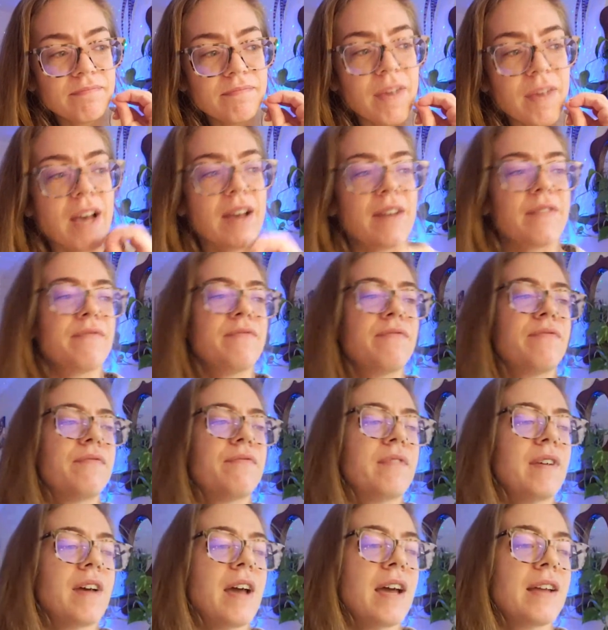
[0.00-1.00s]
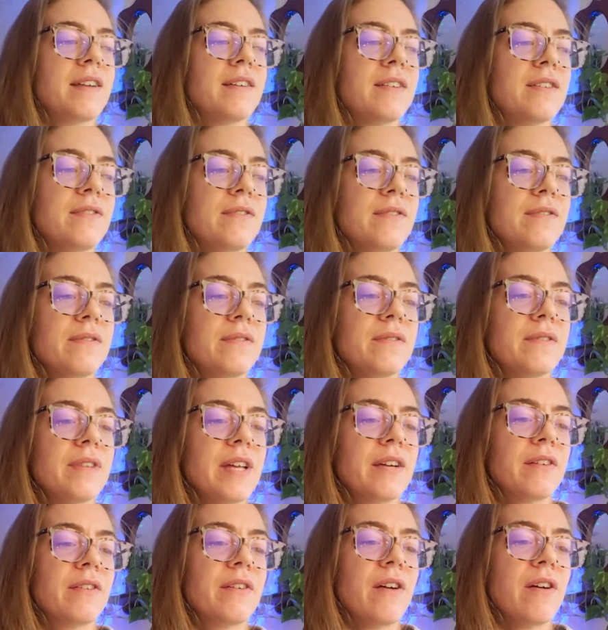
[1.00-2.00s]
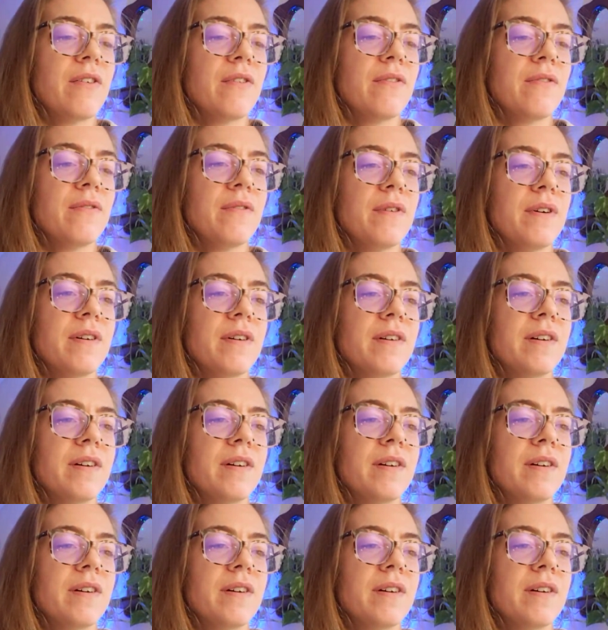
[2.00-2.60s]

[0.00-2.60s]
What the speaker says: I've had to let go